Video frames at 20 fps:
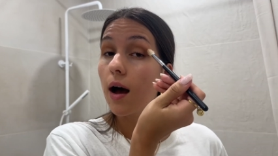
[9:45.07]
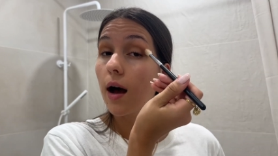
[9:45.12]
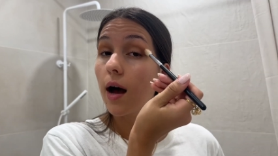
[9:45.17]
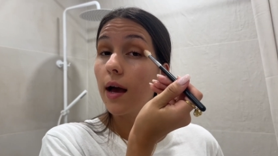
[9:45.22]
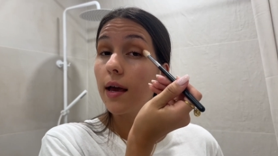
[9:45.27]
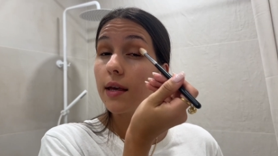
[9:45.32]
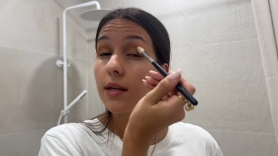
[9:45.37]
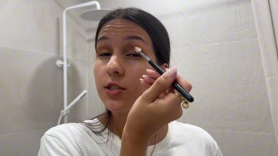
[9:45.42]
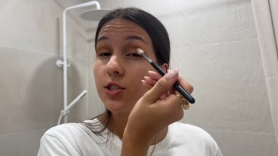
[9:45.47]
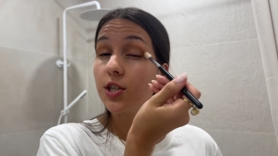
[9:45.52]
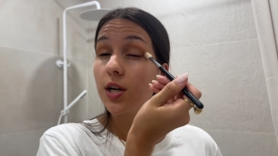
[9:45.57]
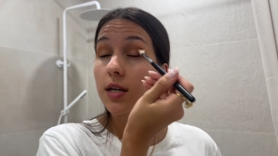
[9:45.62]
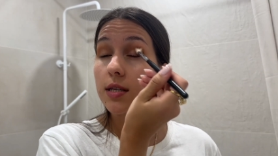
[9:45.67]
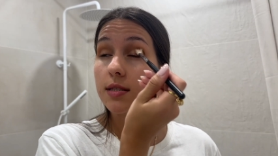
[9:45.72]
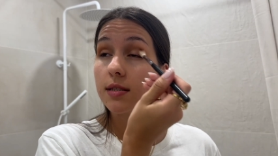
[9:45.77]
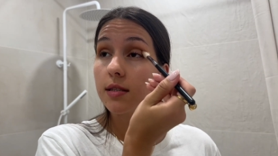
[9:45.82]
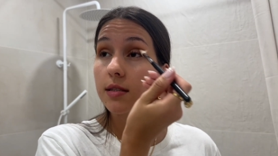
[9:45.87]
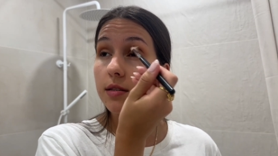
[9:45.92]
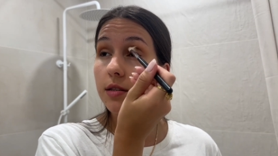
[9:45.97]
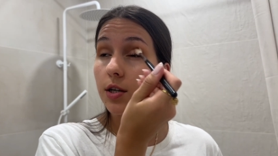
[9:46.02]
I
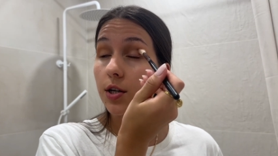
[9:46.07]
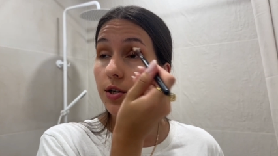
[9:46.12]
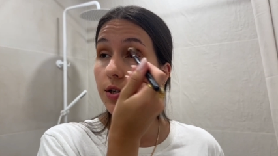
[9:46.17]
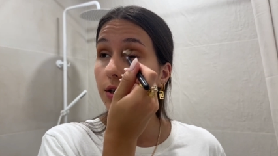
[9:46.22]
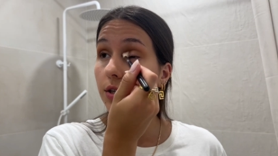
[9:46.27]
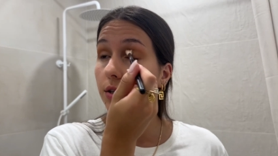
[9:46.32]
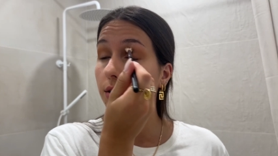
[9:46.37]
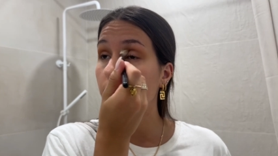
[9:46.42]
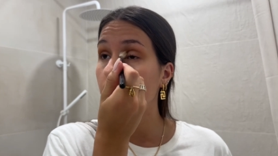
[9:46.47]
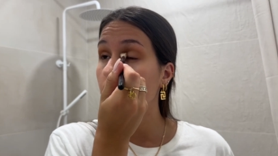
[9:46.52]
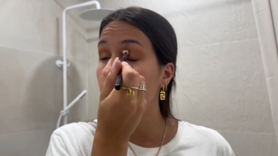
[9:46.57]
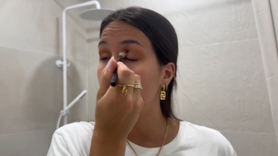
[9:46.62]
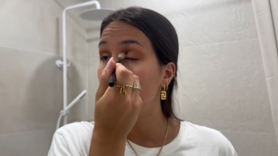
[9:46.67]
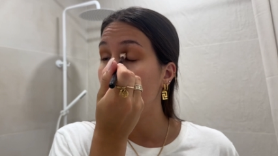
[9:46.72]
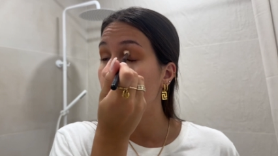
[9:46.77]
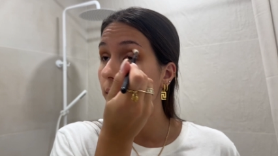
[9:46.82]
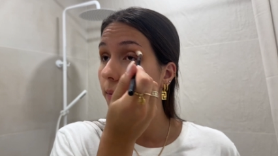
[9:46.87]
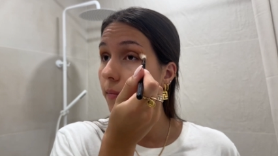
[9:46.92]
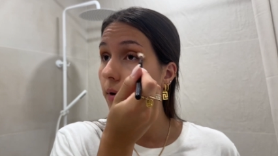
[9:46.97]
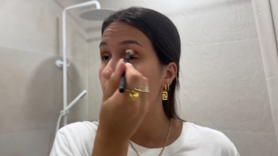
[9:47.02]
just started
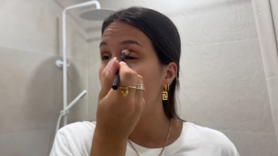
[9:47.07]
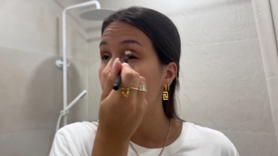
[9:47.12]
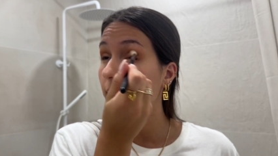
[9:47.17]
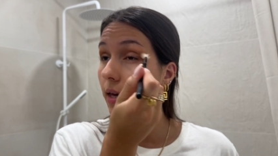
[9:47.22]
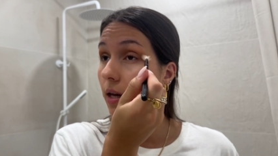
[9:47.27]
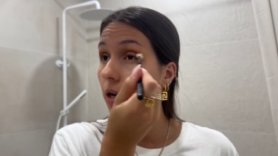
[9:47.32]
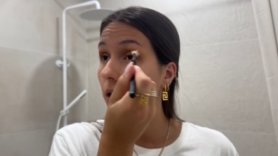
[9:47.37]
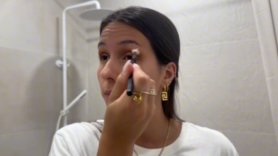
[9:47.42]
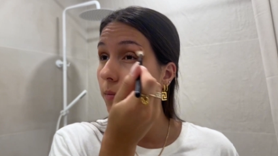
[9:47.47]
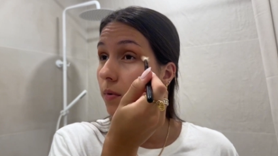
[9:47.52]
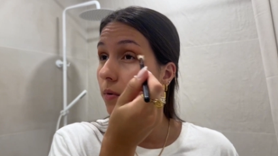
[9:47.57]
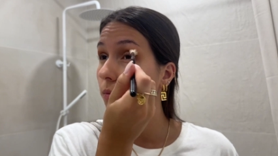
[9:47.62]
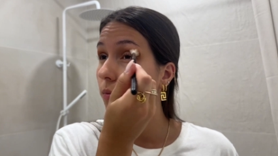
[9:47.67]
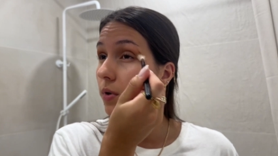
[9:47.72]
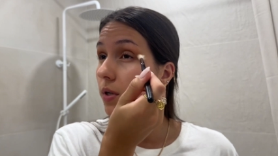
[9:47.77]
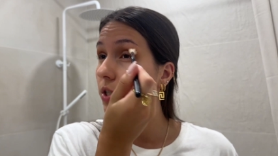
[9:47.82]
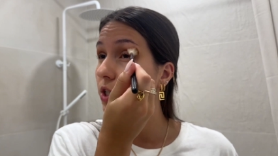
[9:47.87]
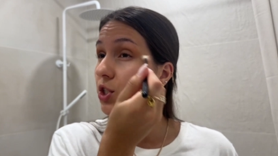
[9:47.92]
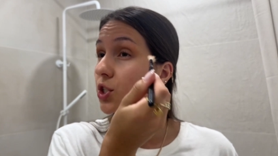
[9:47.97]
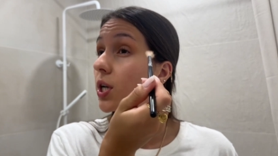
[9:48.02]
doing my makeup.
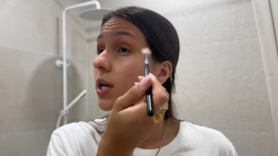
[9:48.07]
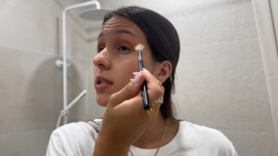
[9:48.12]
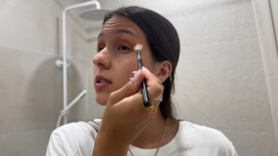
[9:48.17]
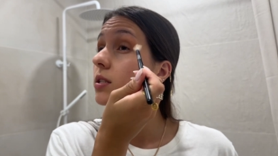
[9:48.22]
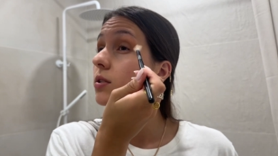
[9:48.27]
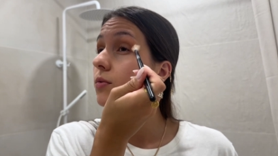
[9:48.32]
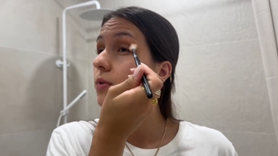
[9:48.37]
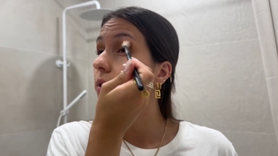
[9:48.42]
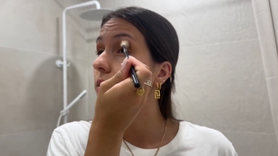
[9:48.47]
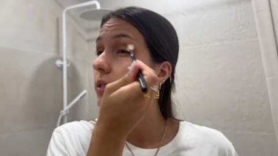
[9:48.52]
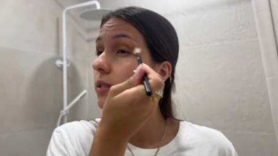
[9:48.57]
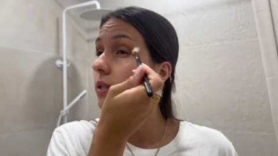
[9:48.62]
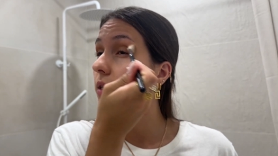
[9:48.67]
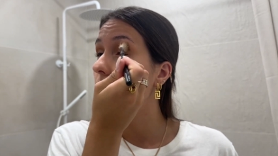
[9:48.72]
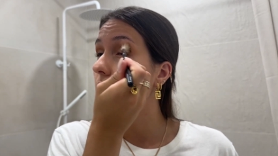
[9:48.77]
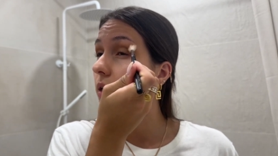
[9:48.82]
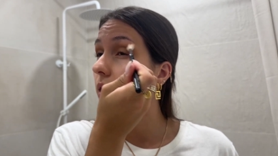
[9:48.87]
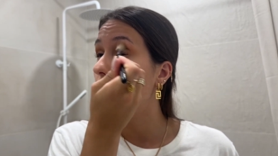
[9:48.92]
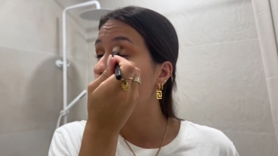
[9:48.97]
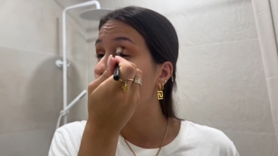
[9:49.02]
We just
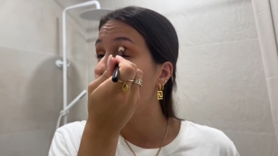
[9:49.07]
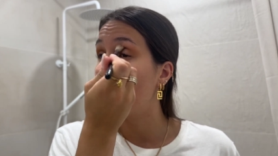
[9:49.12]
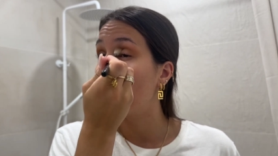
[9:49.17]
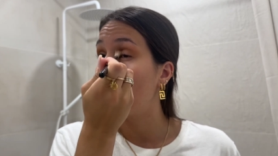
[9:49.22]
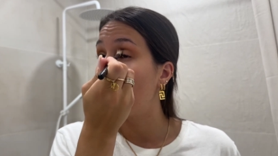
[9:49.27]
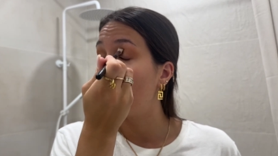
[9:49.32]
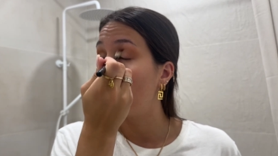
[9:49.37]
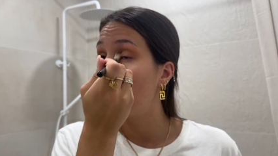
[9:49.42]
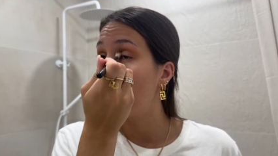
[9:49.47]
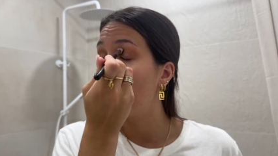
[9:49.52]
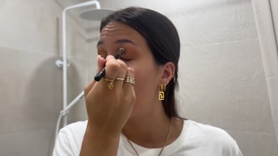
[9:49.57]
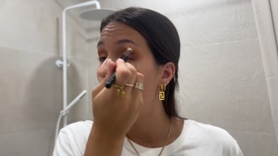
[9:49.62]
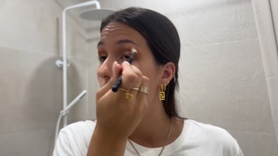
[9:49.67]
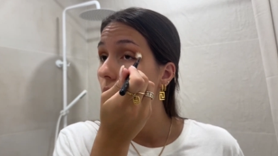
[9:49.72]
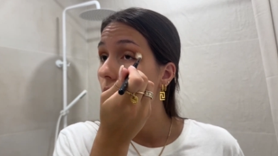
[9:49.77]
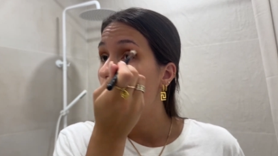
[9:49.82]
recently got home.